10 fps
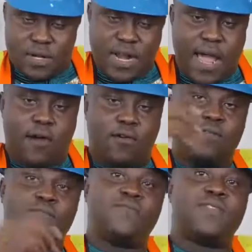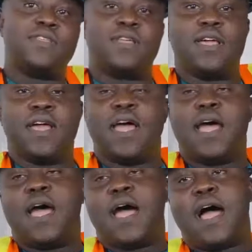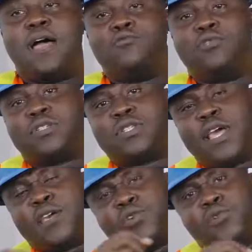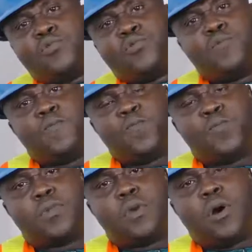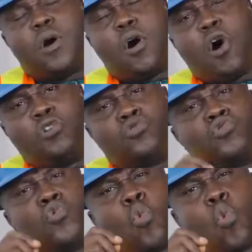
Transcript: Now, I will take you onto